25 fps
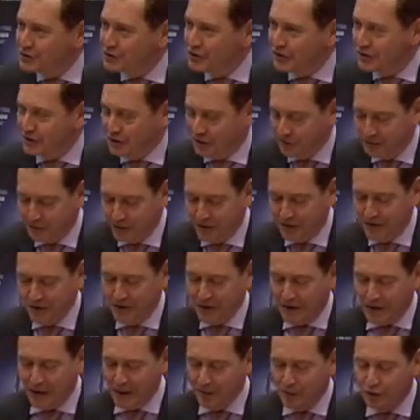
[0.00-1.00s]
and gentlemen,
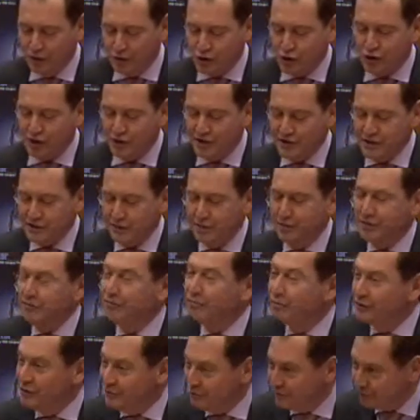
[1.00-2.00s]
I will try to be
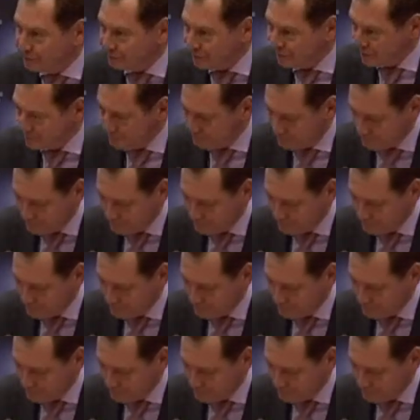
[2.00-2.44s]
brief.